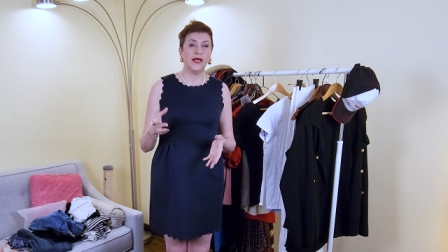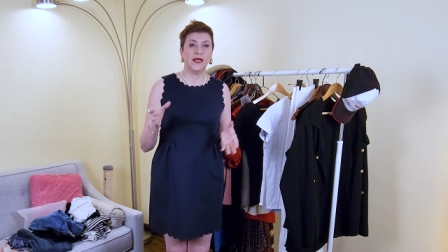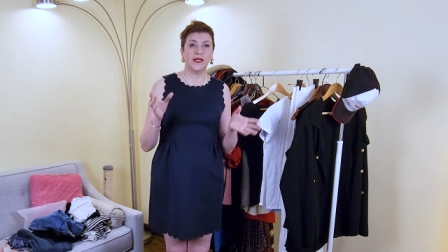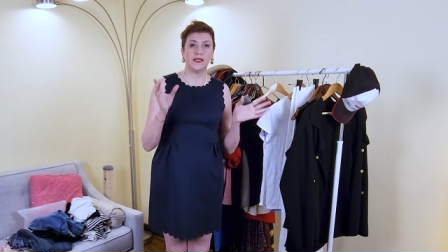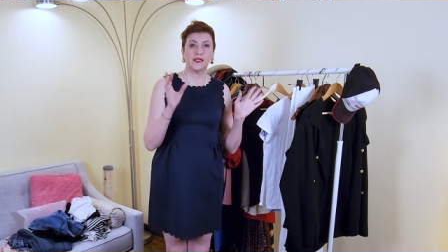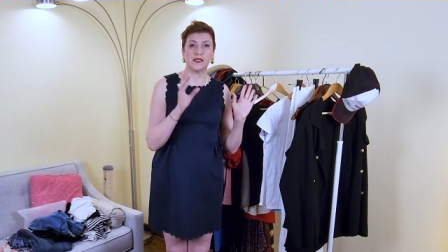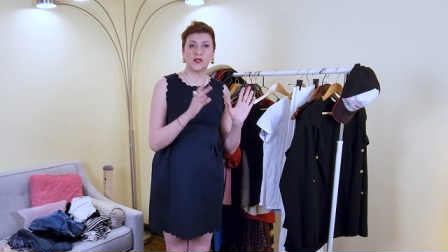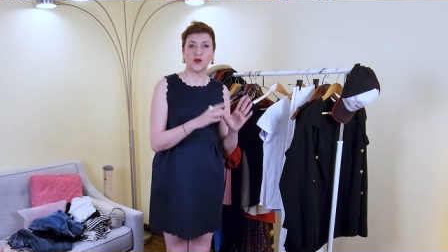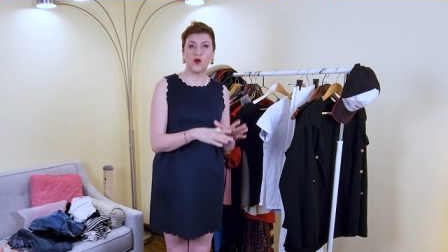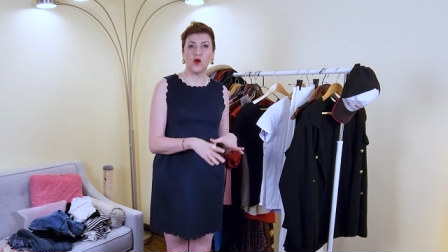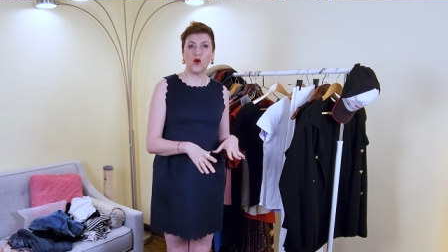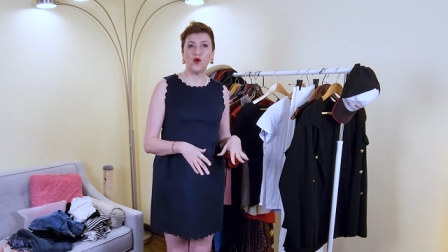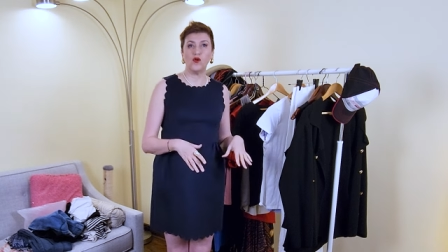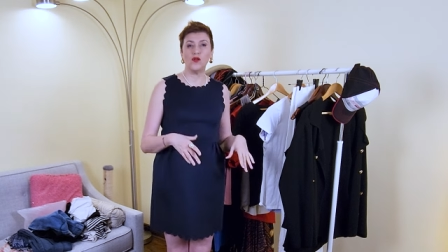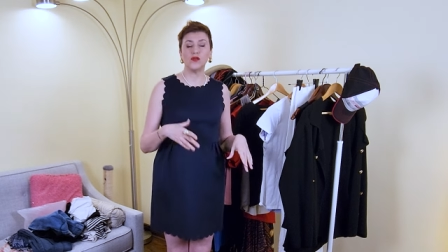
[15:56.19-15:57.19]
is it
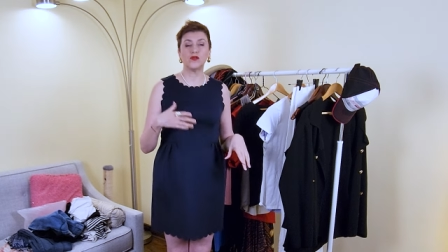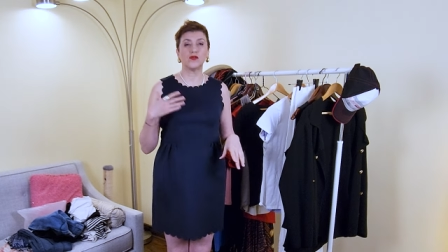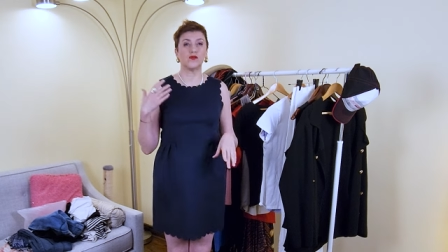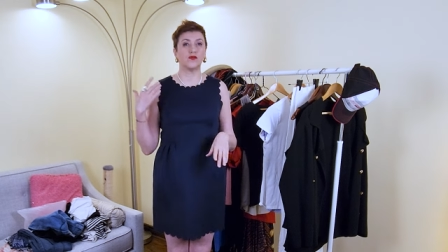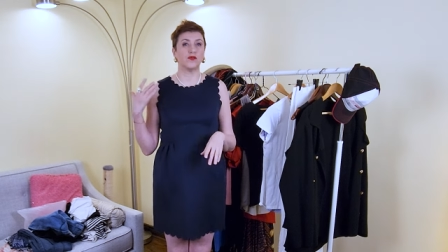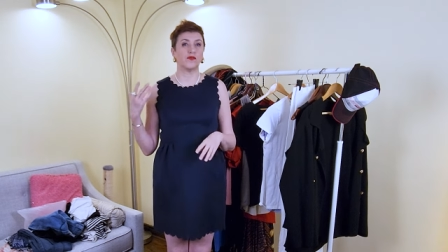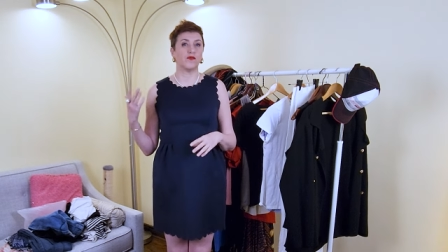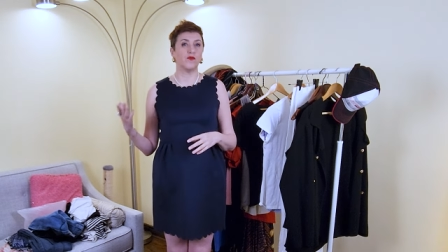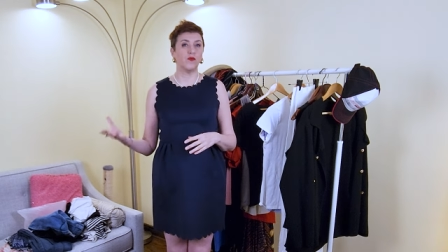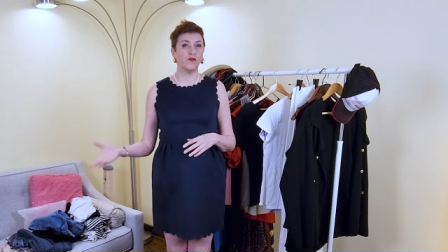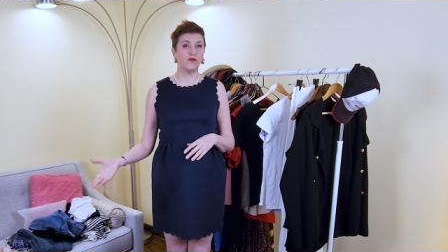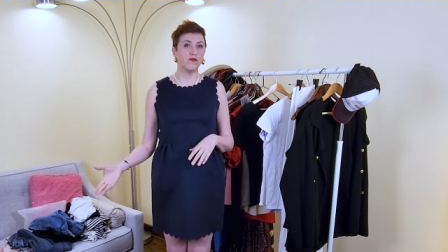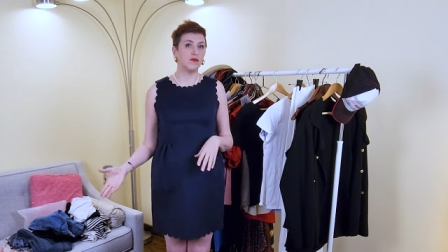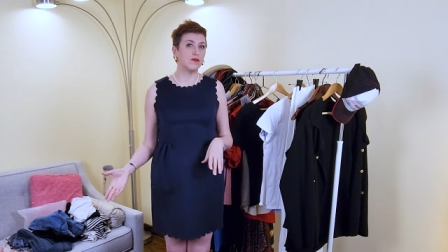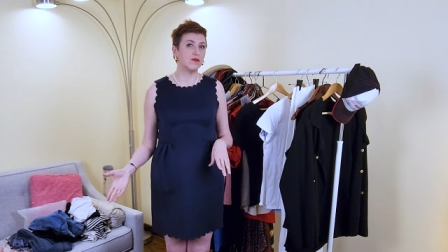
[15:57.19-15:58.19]
cold or
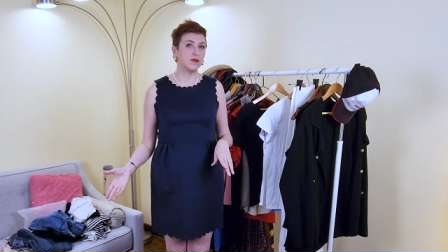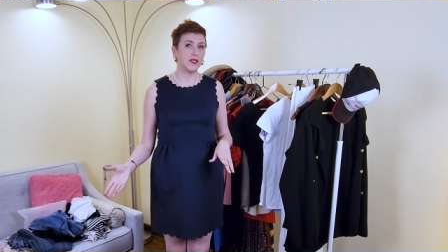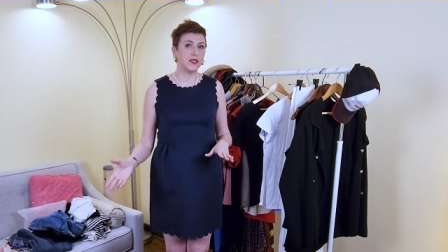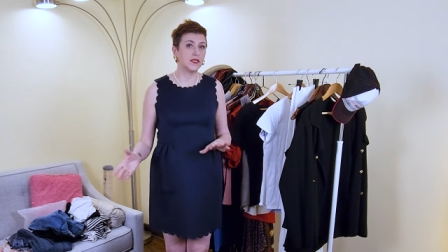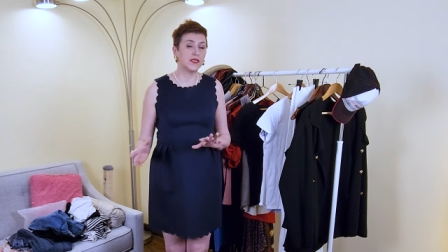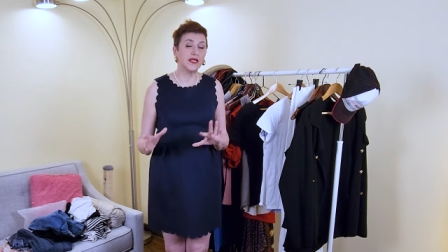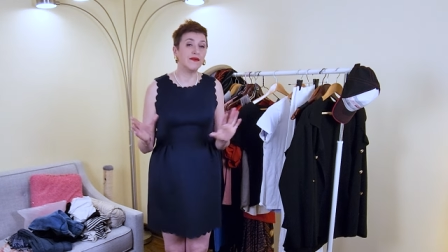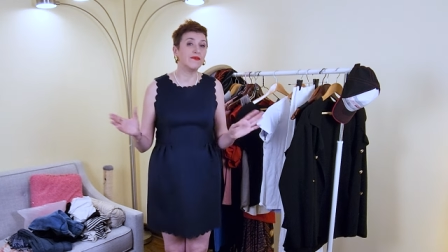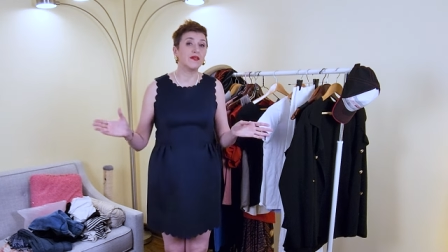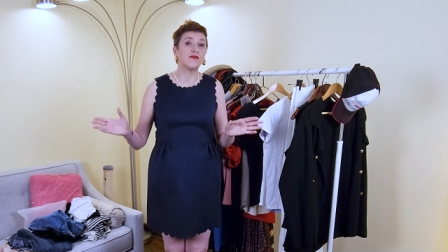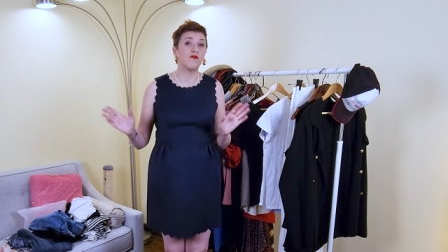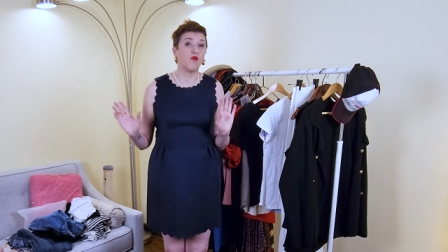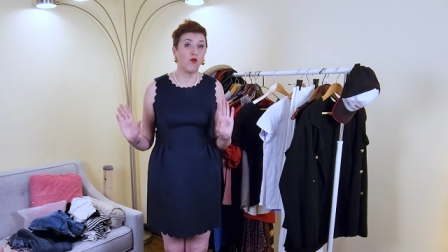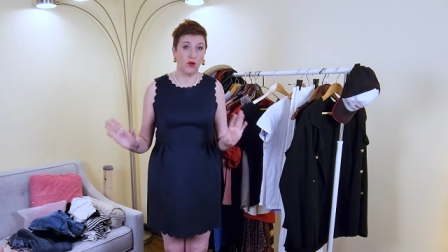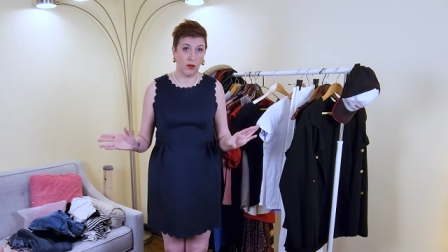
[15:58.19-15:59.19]
it's
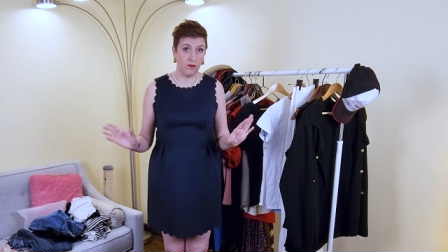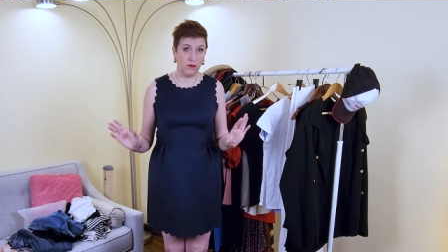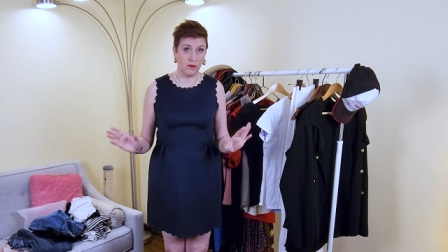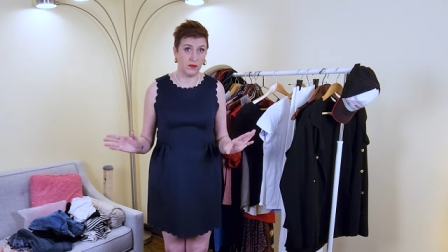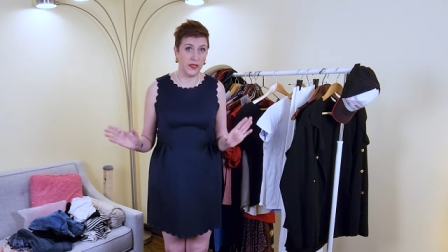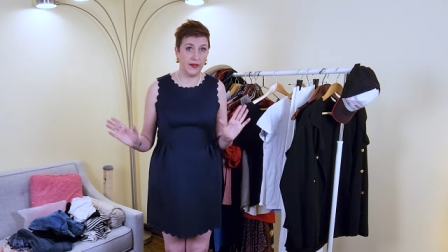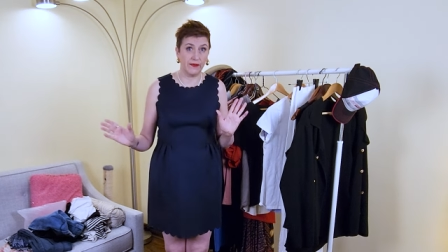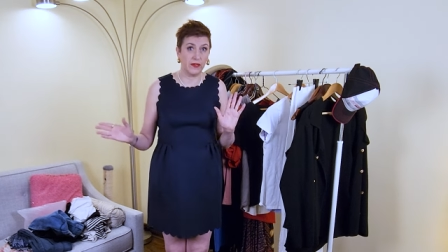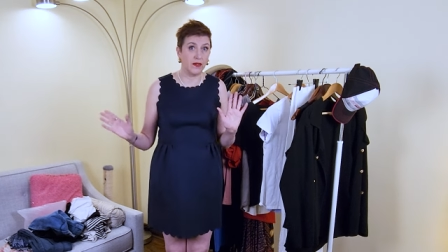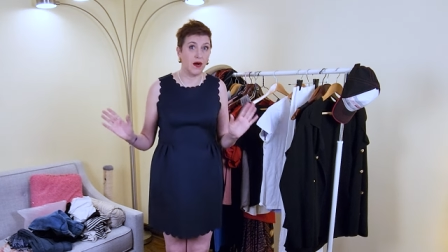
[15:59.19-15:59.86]
never warm, never